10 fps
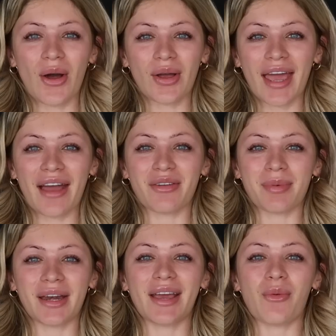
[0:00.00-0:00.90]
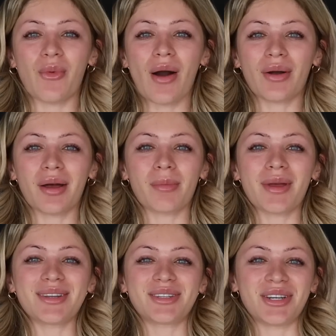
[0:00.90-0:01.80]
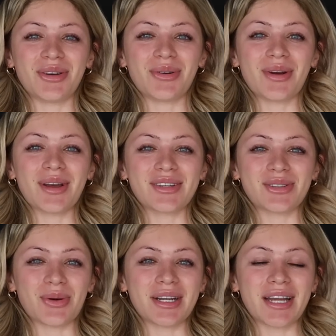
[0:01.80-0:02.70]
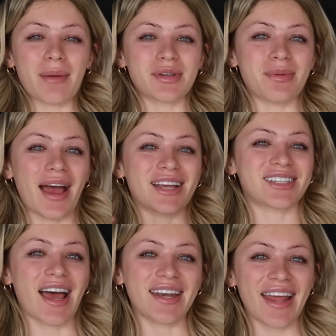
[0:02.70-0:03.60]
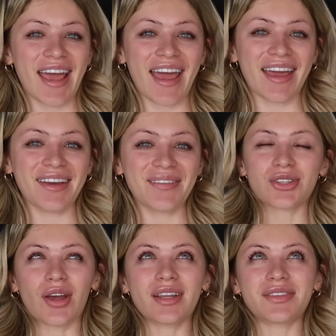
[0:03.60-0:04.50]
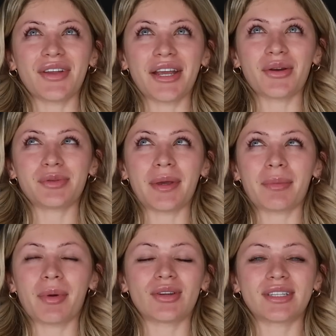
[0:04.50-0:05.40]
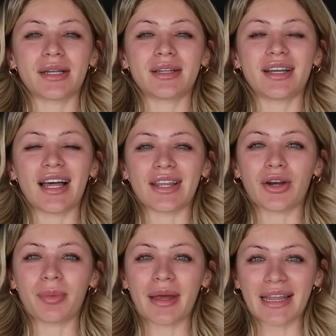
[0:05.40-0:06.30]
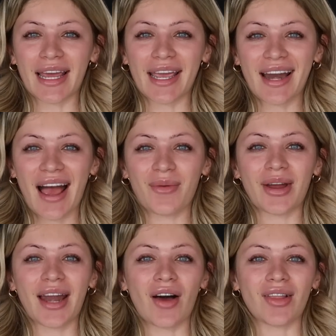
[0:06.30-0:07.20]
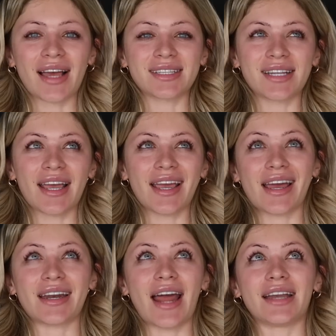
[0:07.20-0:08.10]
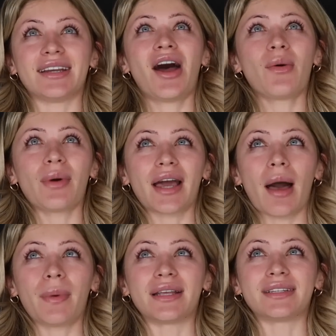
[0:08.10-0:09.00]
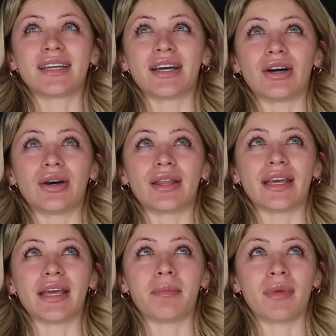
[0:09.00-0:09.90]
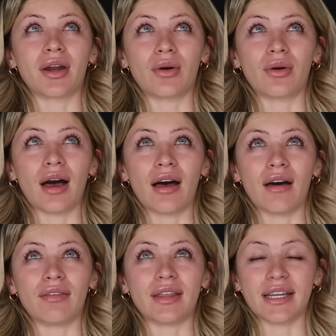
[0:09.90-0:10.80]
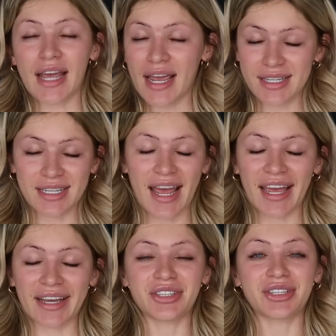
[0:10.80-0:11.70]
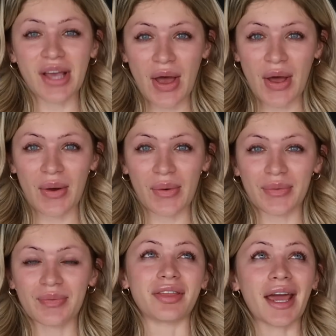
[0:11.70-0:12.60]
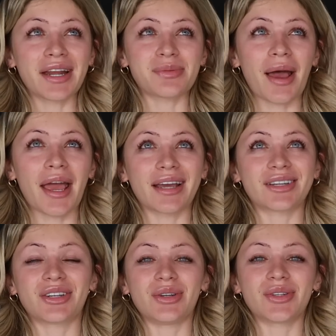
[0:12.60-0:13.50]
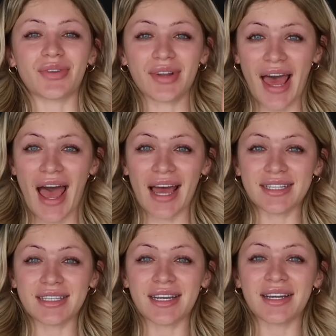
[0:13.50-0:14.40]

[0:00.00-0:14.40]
Okay everybody, welcome to Storytime Smash Sunday. Sorry this video is being posted a little bit late. I went out last night and I did not wake up until the middle of the day today. So that is my excuse for that.